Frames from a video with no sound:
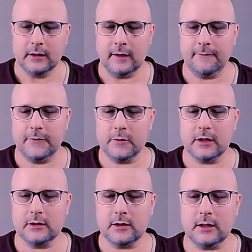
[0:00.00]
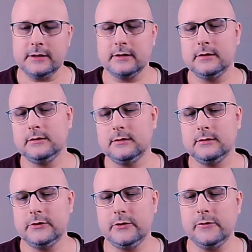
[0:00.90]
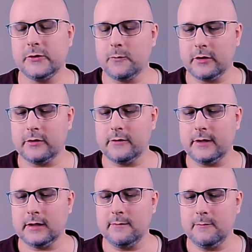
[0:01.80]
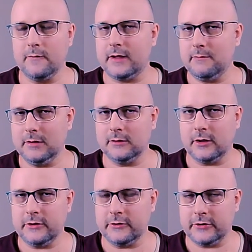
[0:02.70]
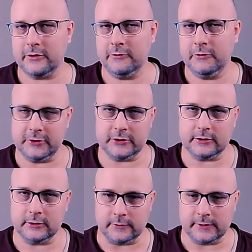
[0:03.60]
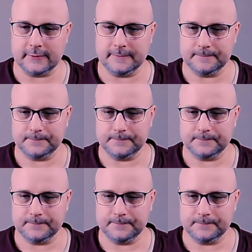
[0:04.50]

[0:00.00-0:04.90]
If you cannot choose a worker that can move and build on your turn, you just lose.